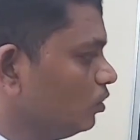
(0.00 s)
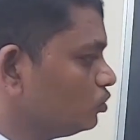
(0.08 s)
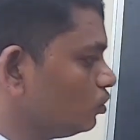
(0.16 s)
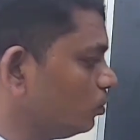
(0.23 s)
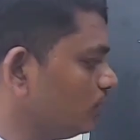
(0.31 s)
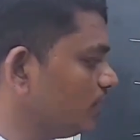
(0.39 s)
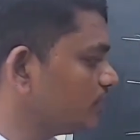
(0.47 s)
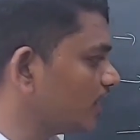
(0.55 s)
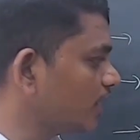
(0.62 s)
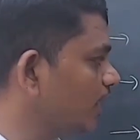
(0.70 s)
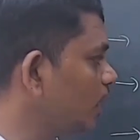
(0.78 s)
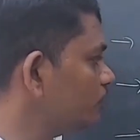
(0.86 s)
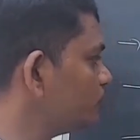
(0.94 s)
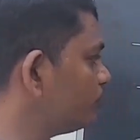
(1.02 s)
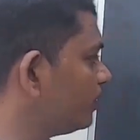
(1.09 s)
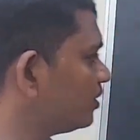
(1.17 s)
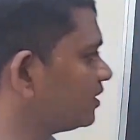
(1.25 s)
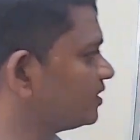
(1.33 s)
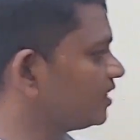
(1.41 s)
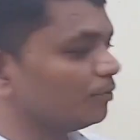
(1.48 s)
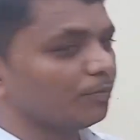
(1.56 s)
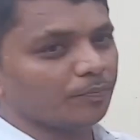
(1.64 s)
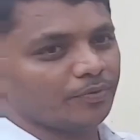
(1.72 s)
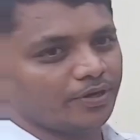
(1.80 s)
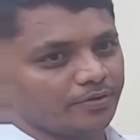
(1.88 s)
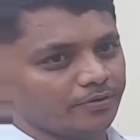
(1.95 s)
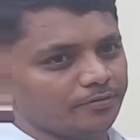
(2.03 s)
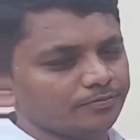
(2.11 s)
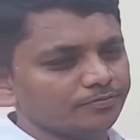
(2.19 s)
So these are names for the cell membrane.